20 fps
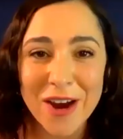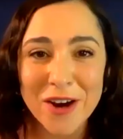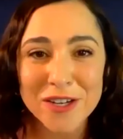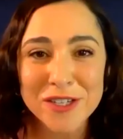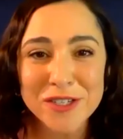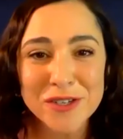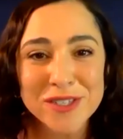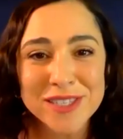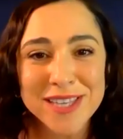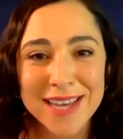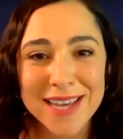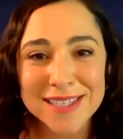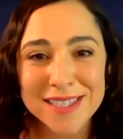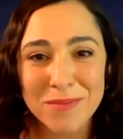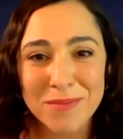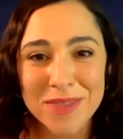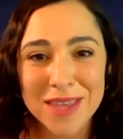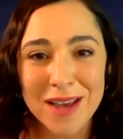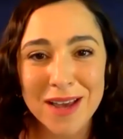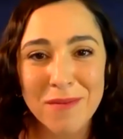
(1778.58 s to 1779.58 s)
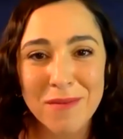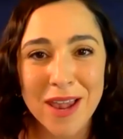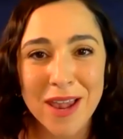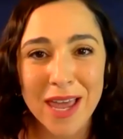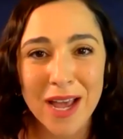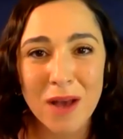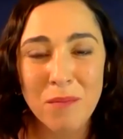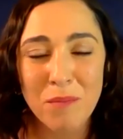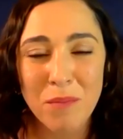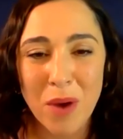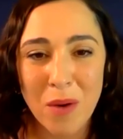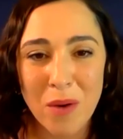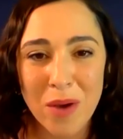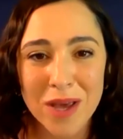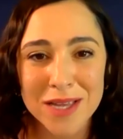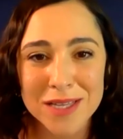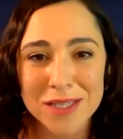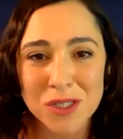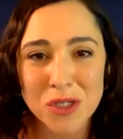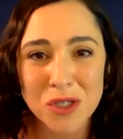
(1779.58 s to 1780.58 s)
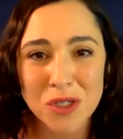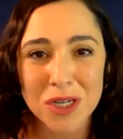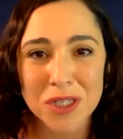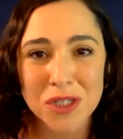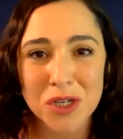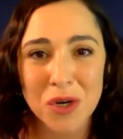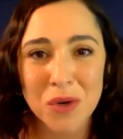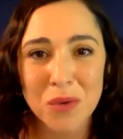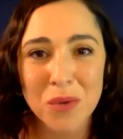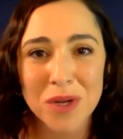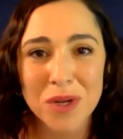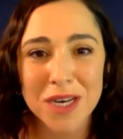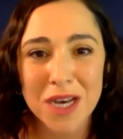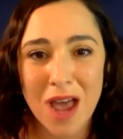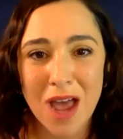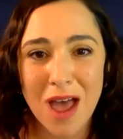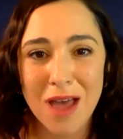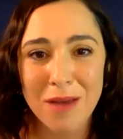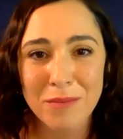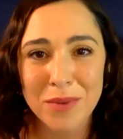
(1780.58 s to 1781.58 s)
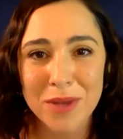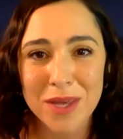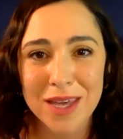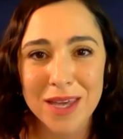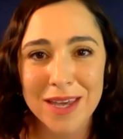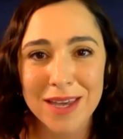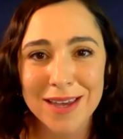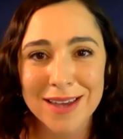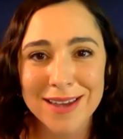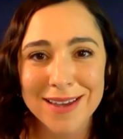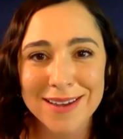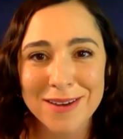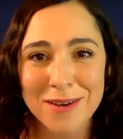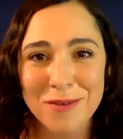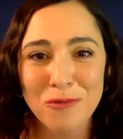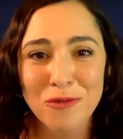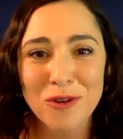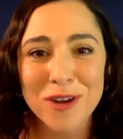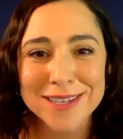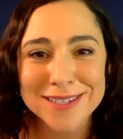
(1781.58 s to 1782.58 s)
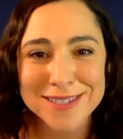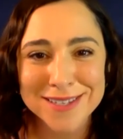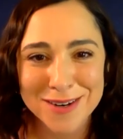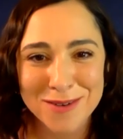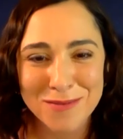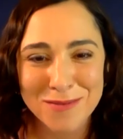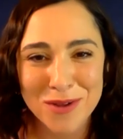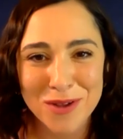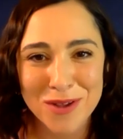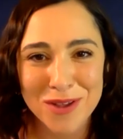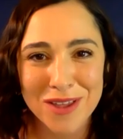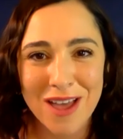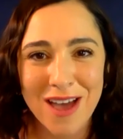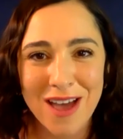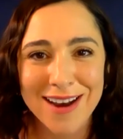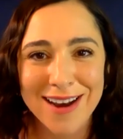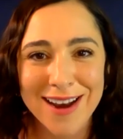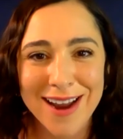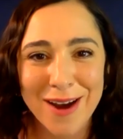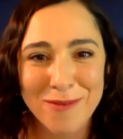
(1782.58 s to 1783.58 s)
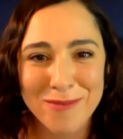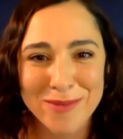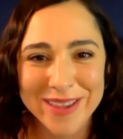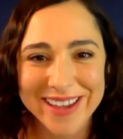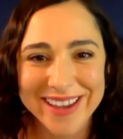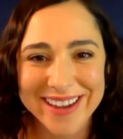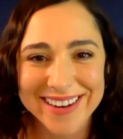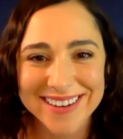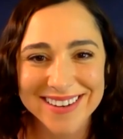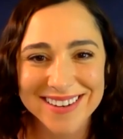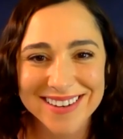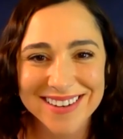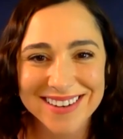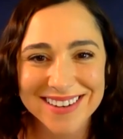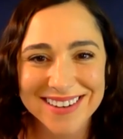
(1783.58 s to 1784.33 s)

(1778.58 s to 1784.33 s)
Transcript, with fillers: heard you say something about like a boa constrictor would not be reasonable on an airplane.